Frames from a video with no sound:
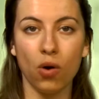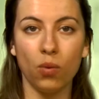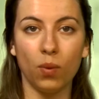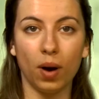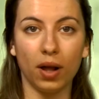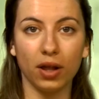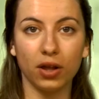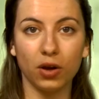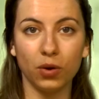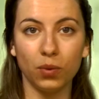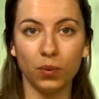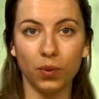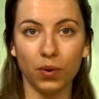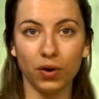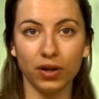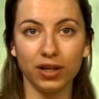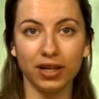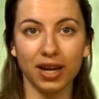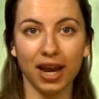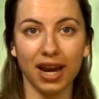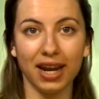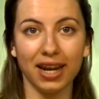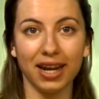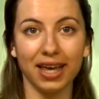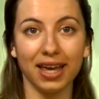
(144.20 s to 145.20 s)
While
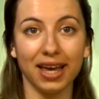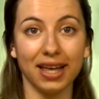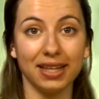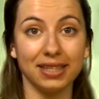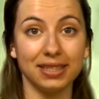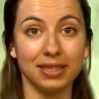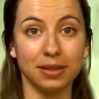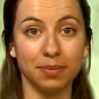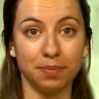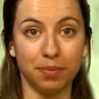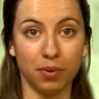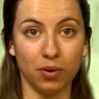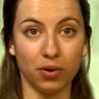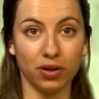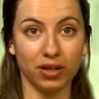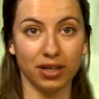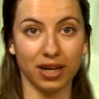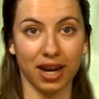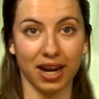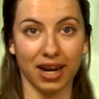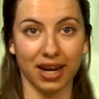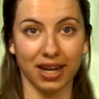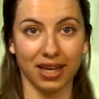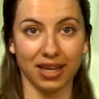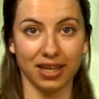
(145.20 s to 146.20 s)
coordinating and
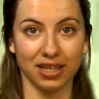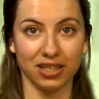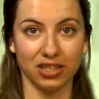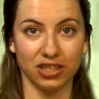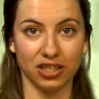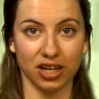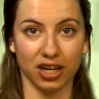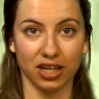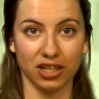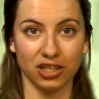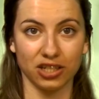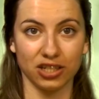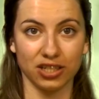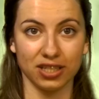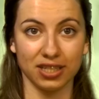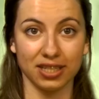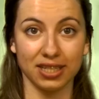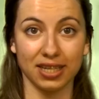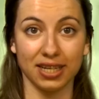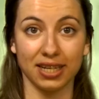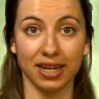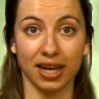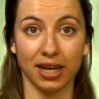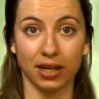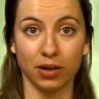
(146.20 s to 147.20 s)
subordinating conjunctions
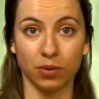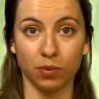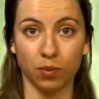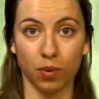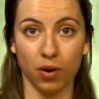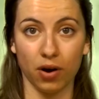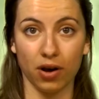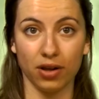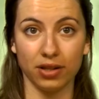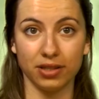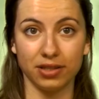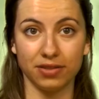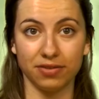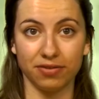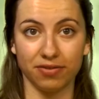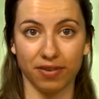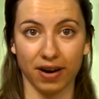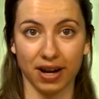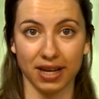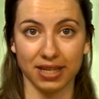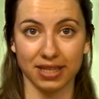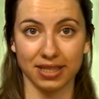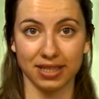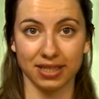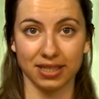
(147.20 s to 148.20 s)
connect words,
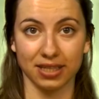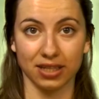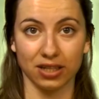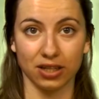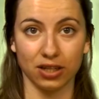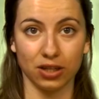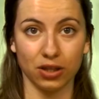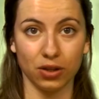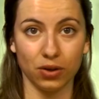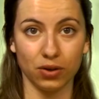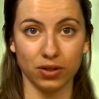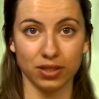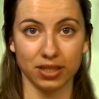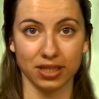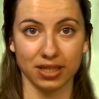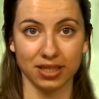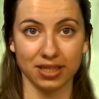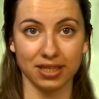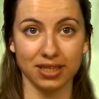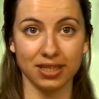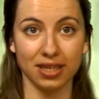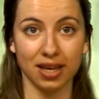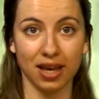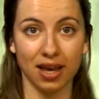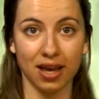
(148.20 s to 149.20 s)
phrases, and
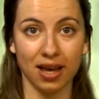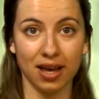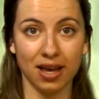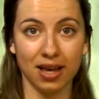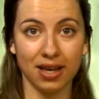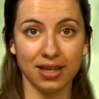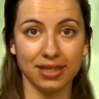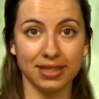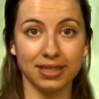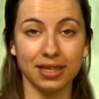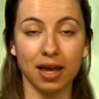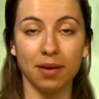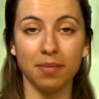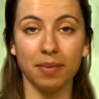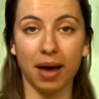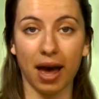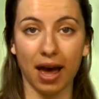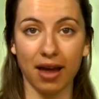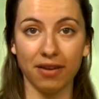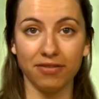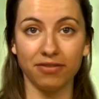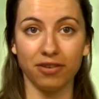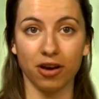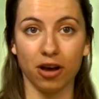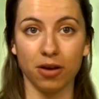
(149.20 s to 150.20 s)
clauses, some
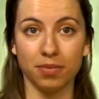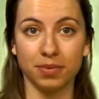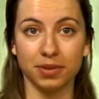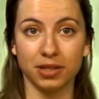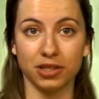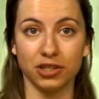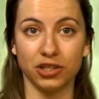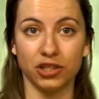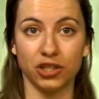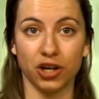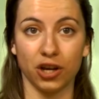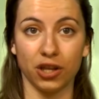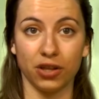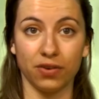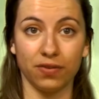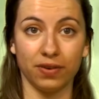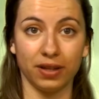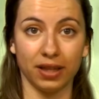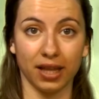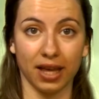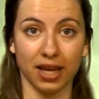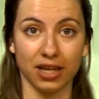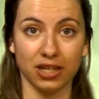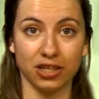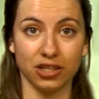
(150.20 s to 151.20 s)
adverbs can show the
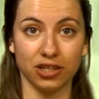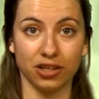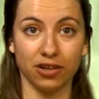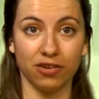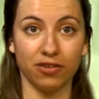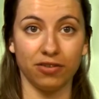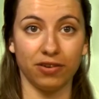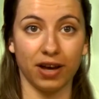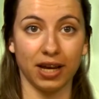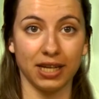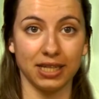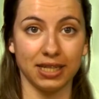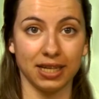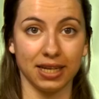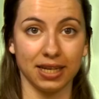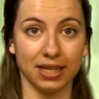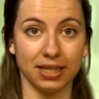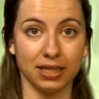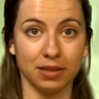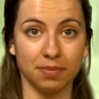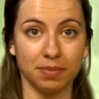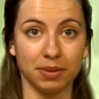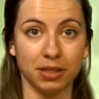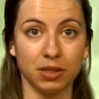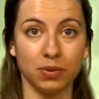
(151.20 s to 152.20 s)
relation of
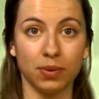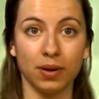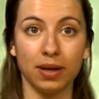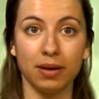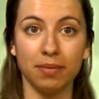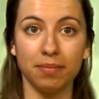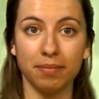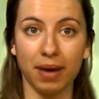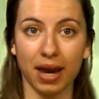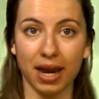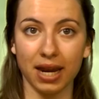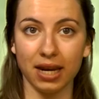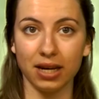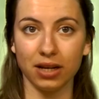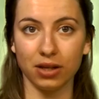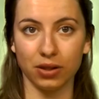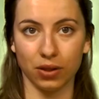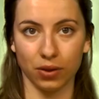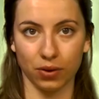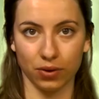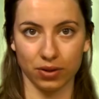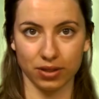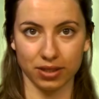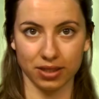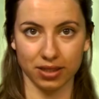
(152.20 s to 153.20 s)
ideas between main
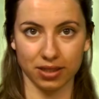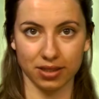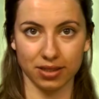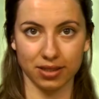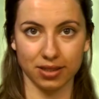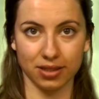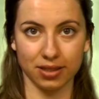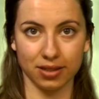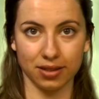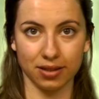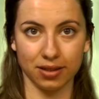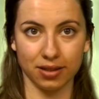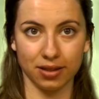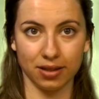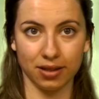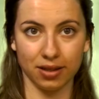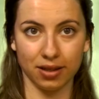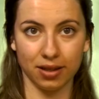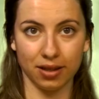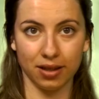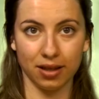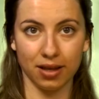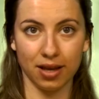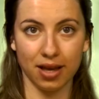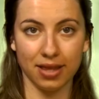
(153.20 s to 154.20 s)
clauses.
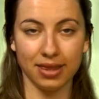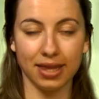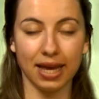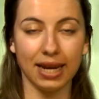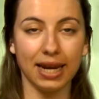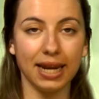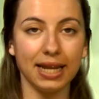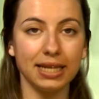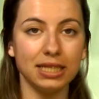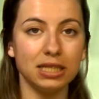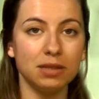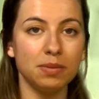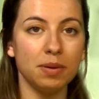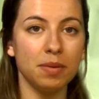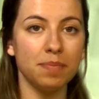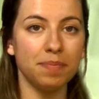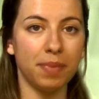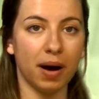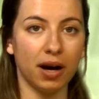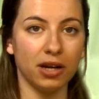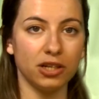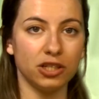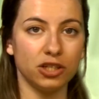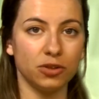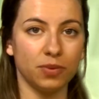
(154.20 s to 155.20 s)
They need to be
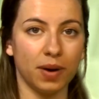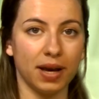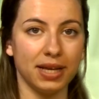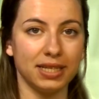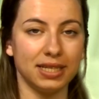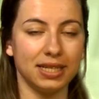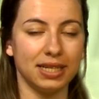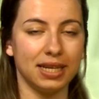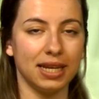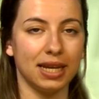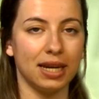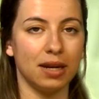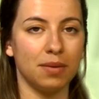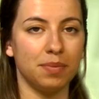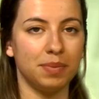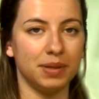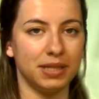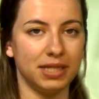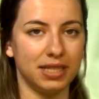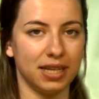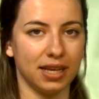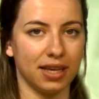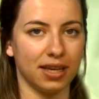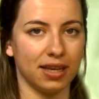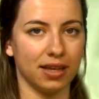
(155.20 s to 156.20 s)
punctuated in a
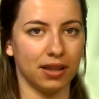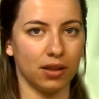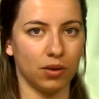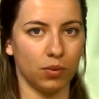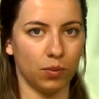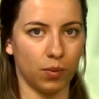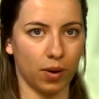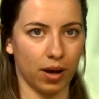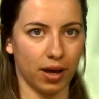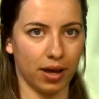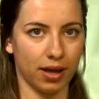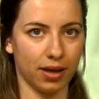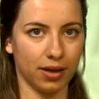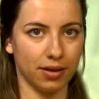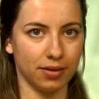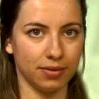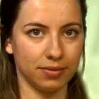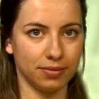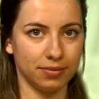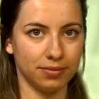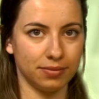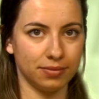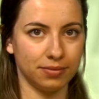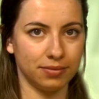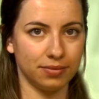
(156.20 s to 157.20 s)
particular way.
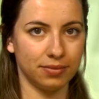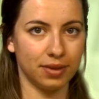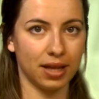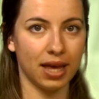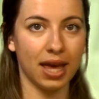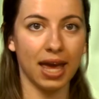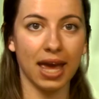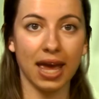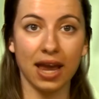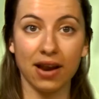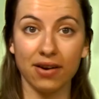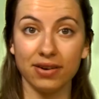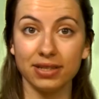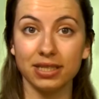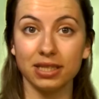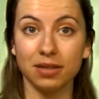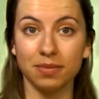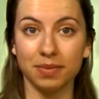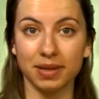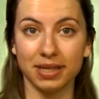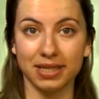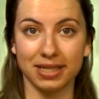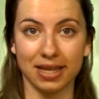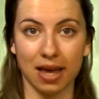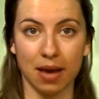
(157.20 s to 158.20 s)
Here are some
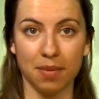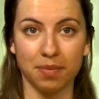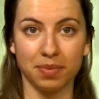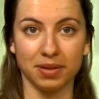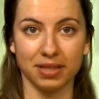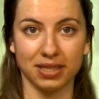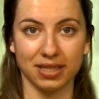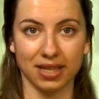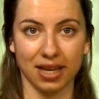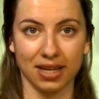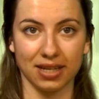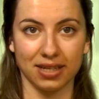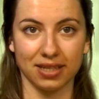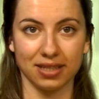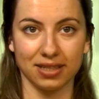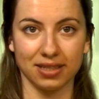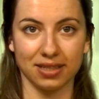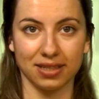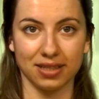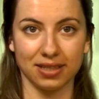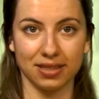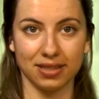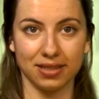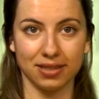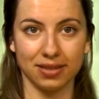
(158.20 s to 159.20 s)
example
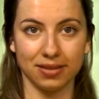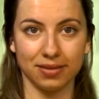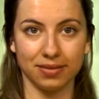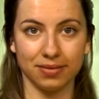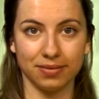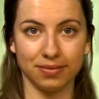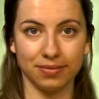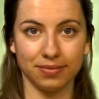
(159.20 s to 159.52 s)
sentences.